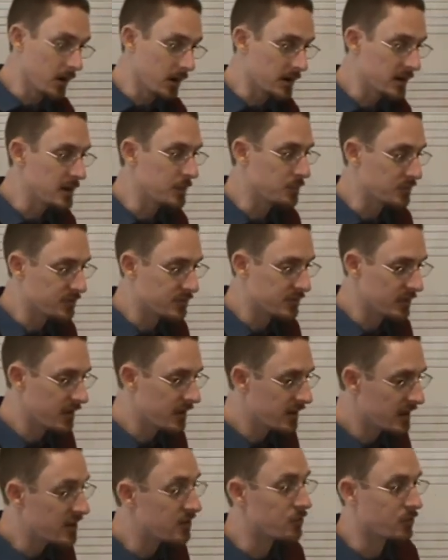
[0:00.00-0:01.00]
keeps
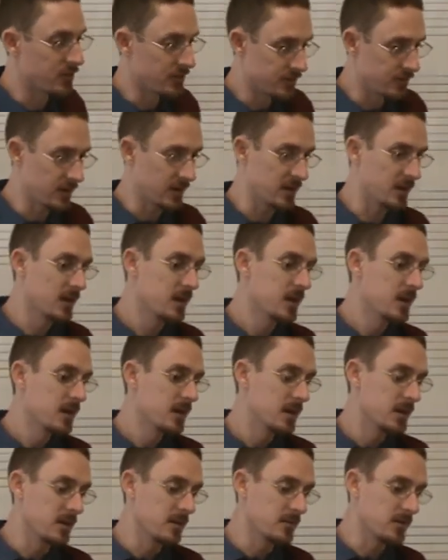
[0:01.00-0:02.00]
interesting.
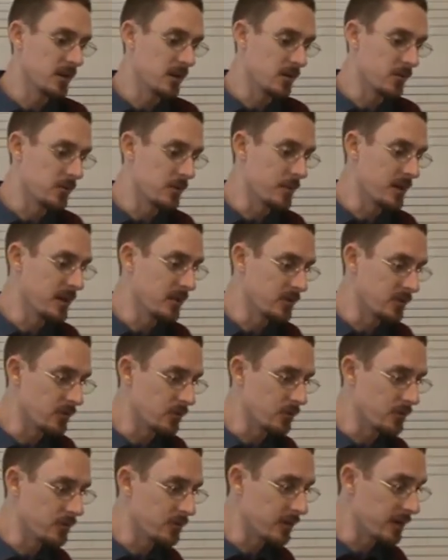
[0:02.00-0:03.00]
It remains
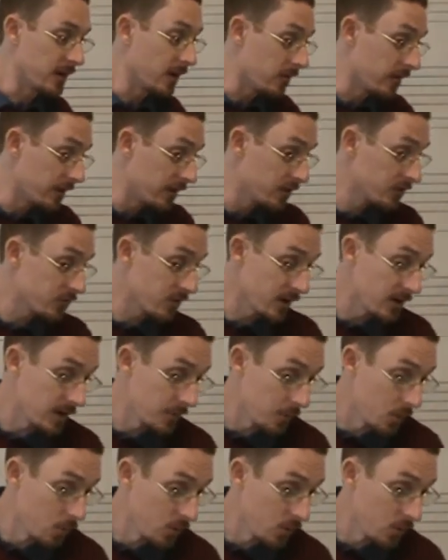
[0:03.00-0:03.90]
interesting. All right, let's try number